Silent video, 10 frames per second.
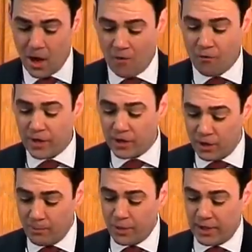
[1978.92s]
offering
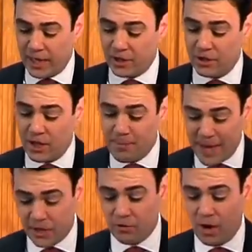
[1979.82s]
some protection to the
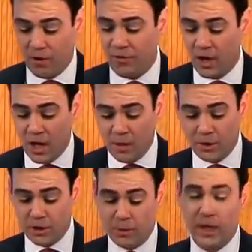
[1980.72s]
better off,
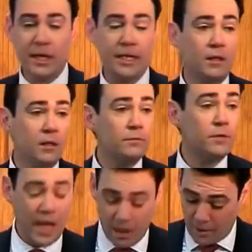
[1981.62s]
but doing little
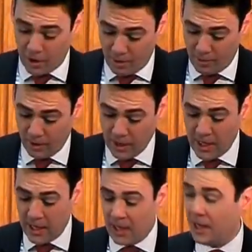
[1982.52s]
to help a couple
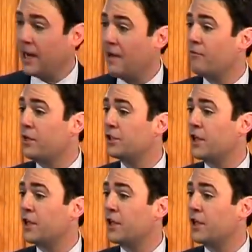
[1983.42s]
in an average